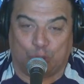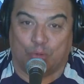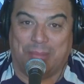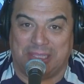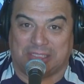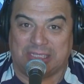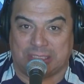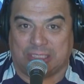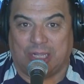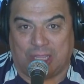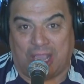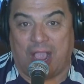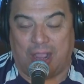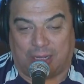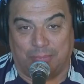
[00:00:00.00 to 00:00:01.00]
do make sense
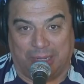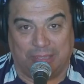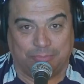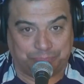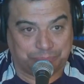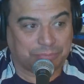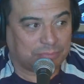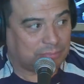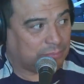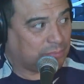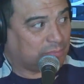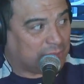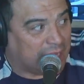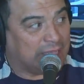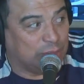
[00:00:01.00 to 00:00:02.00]
to talk about.
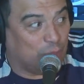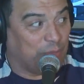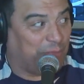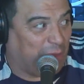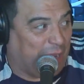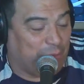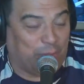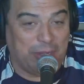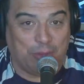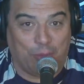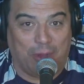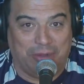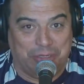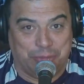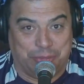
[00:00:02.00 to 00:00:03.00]
And don't forget where
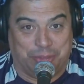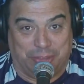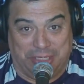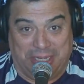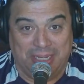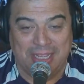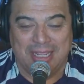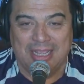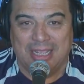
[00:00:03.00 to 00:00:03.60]
you are in your journey.